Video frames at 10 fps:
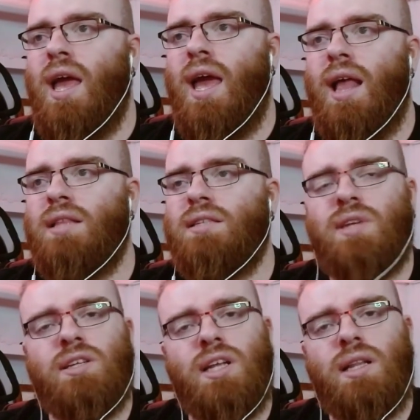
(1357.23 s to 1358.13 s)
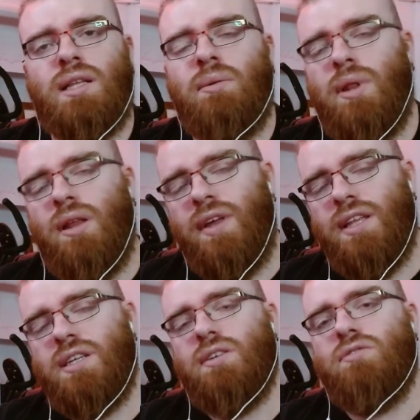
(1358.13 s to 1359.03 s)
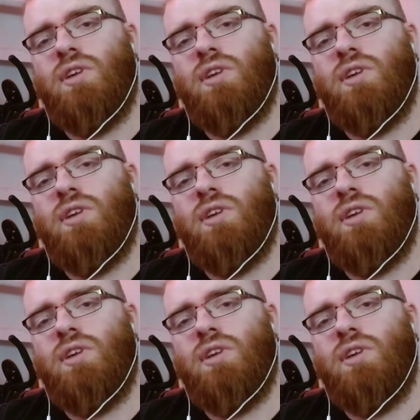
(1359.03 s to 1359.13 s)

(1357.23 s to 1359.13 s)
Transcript: And subscribe to the channel, give me a lot of energy,